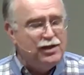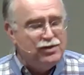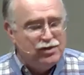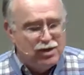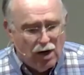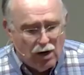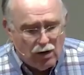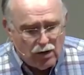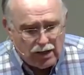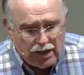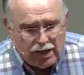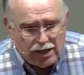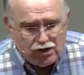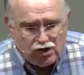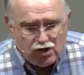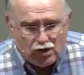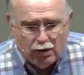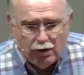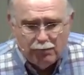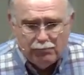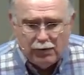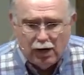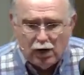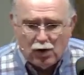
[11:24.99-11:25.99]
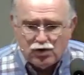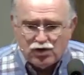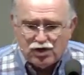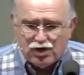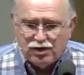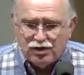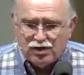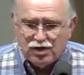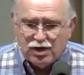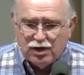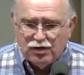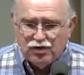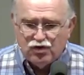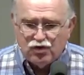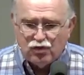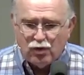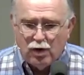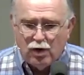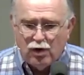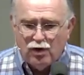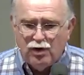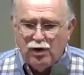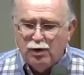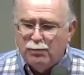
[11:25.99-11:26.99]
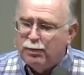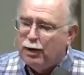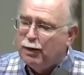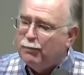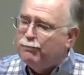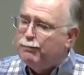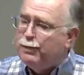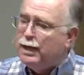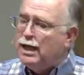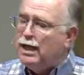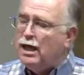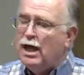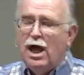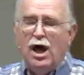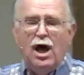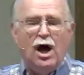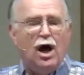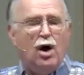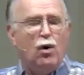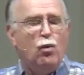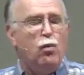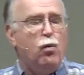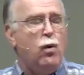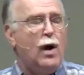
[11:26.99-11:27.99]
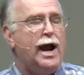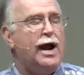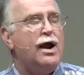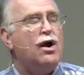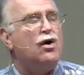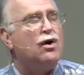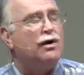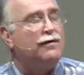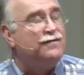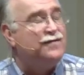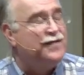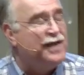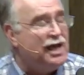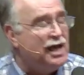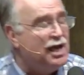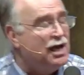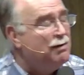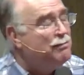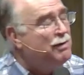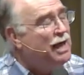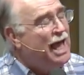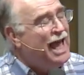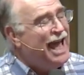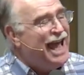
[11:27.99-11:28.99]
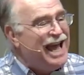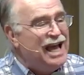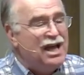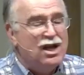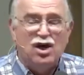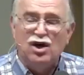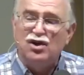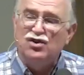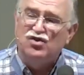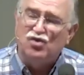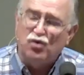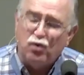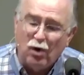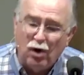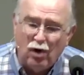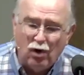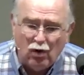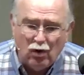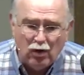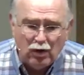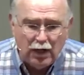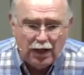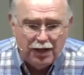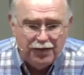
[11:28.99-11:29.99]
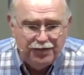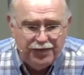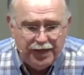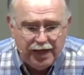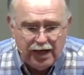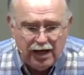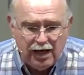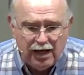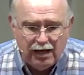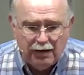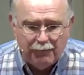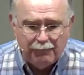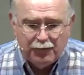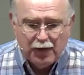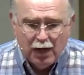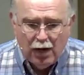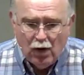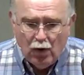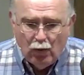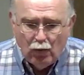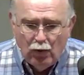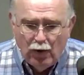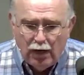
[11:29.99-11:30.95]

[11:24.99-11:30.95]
and don't let your emotions control you, but be aware of them and control them.